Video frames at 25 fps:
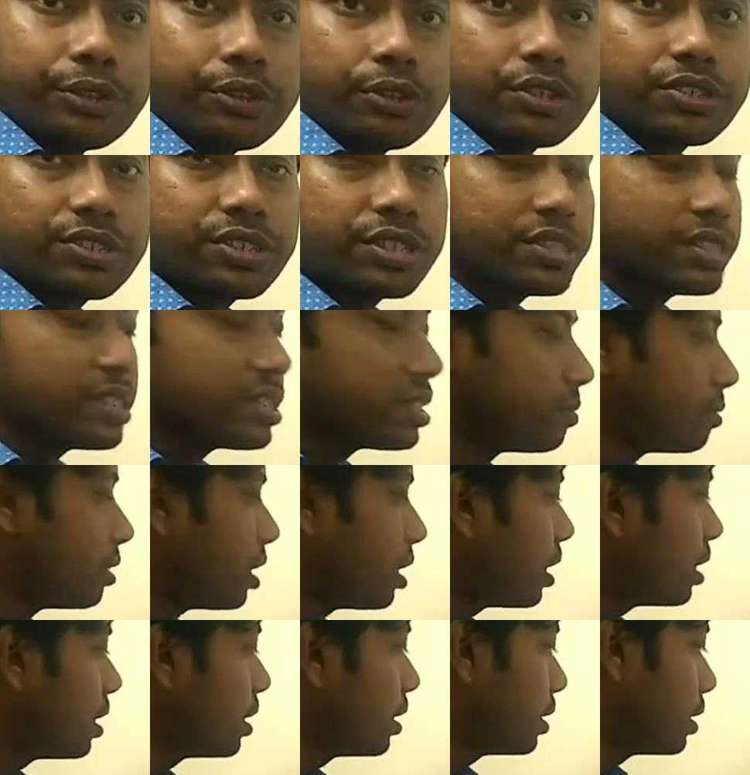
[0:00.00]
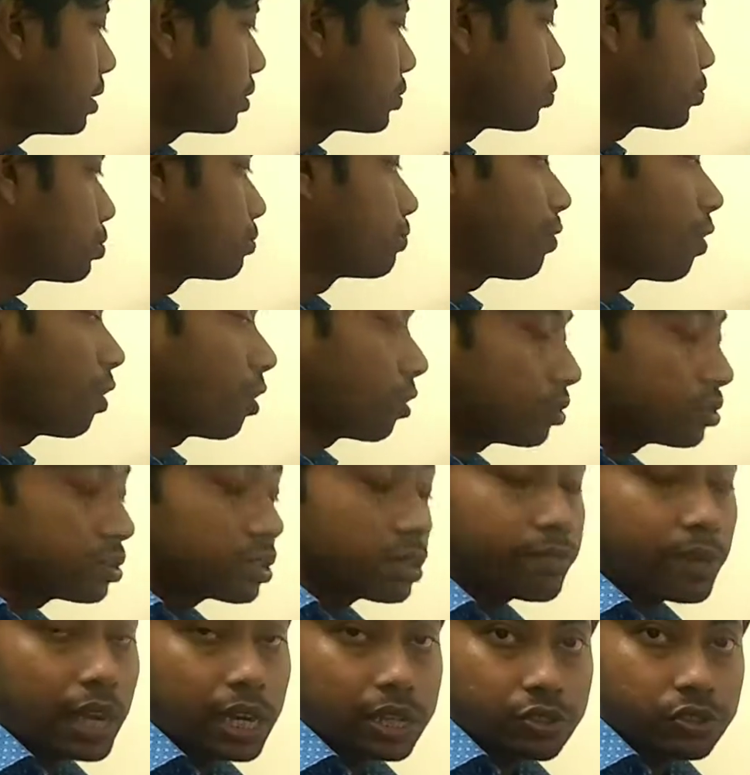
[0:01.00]
equation. Similarly, it follows the
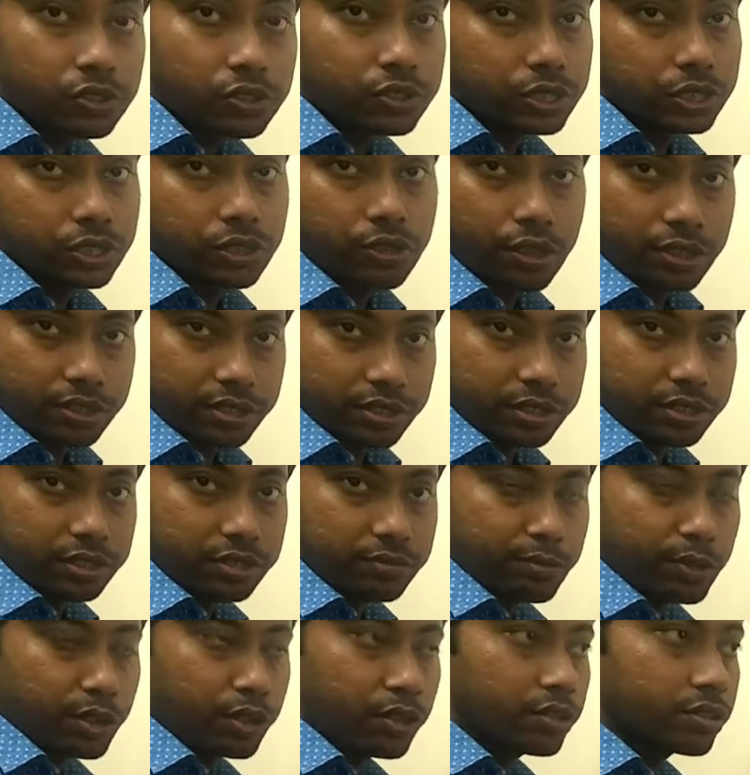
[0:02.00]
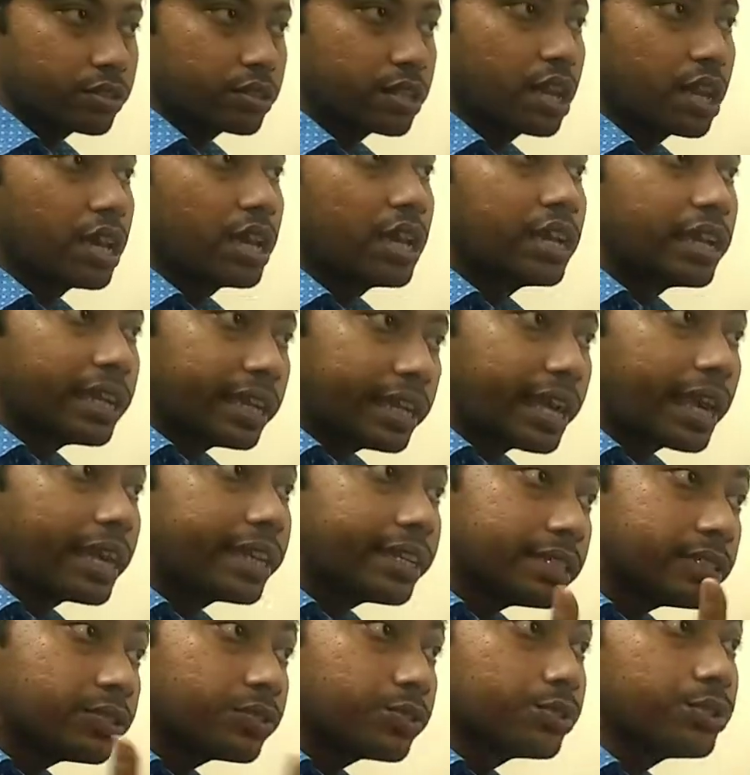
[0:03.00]
Bernoulli's equations because air
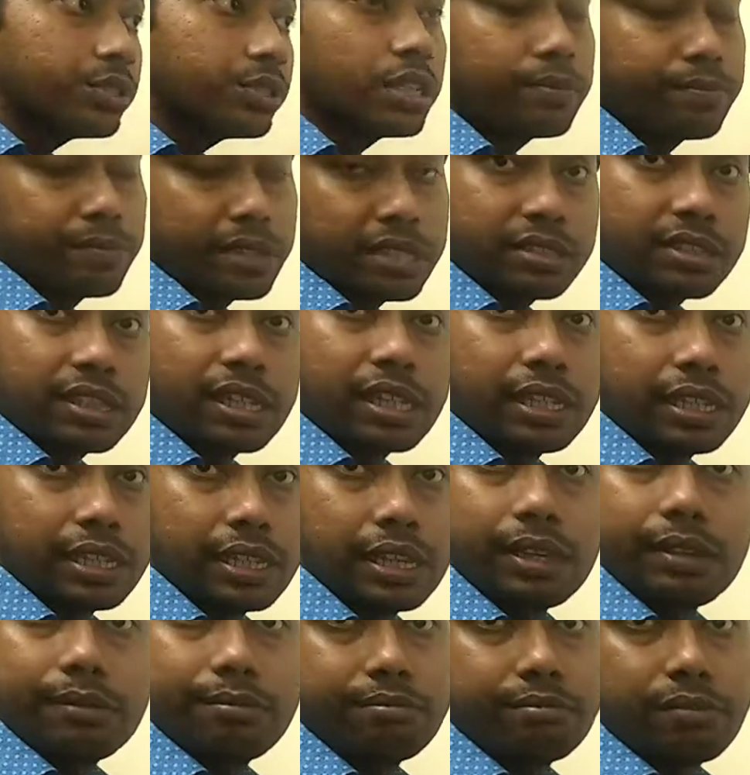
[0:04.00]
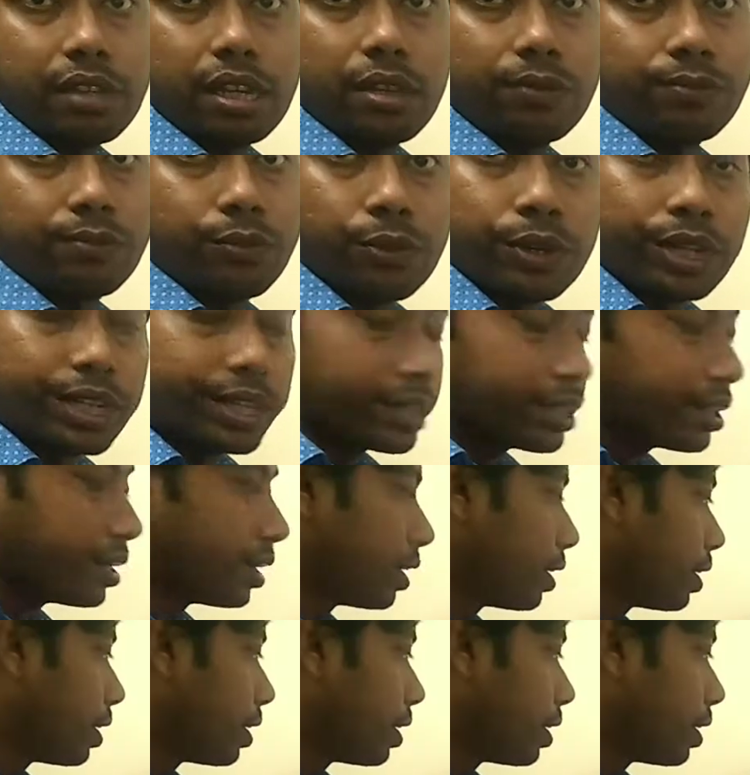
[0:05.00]
is basically a fluid.